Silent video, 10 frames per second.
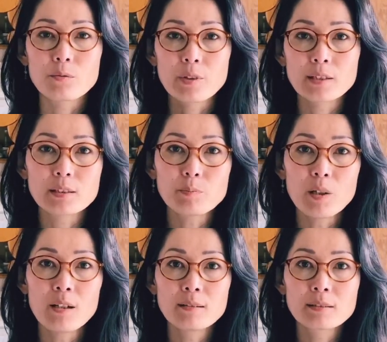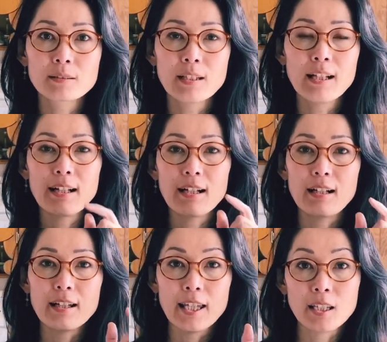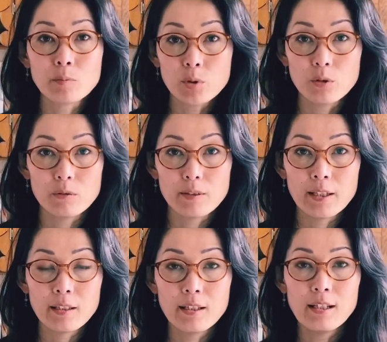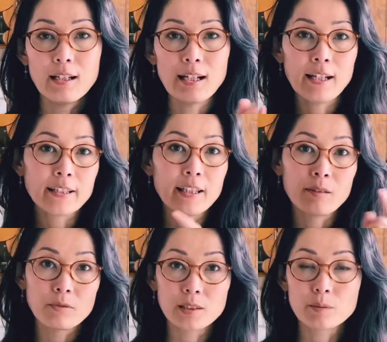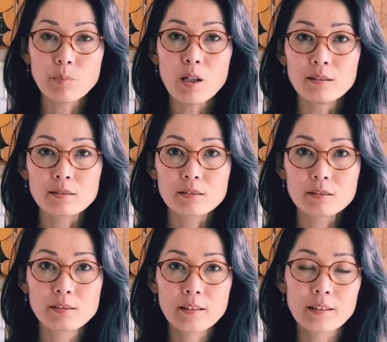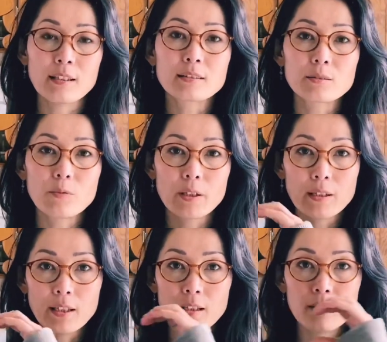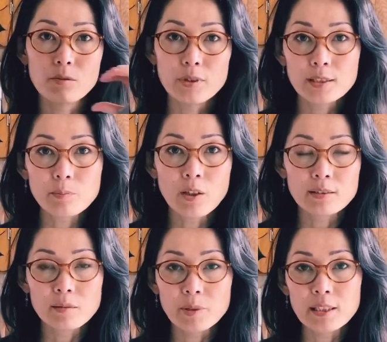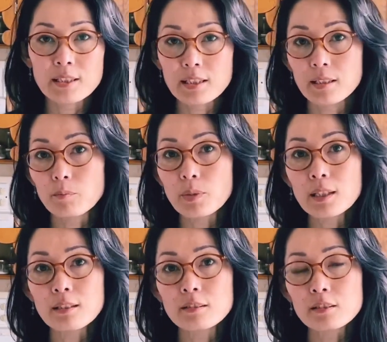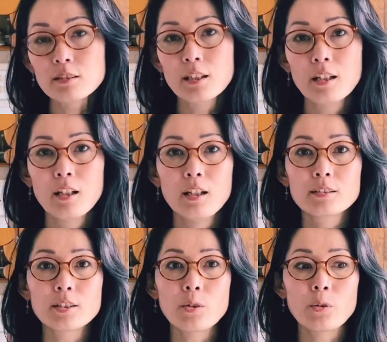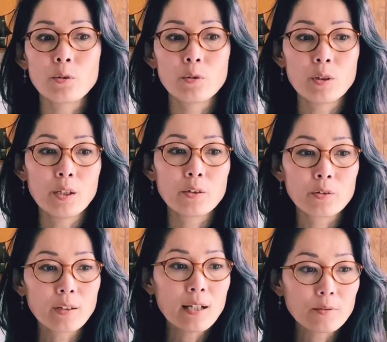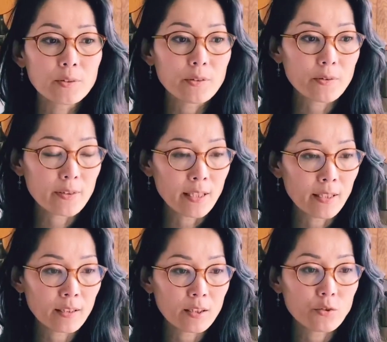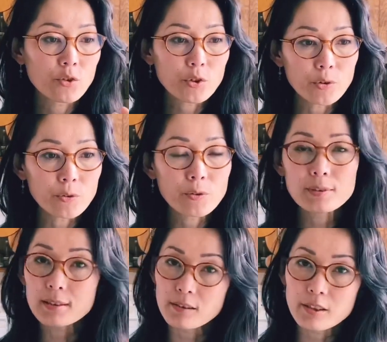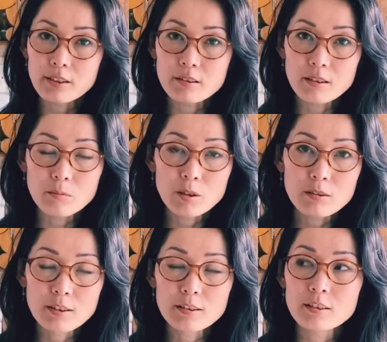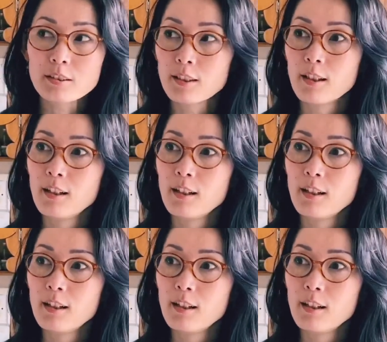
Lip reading: Response-able, right? I can response. That's what responsibility means. So you don't have to think too seriously about this.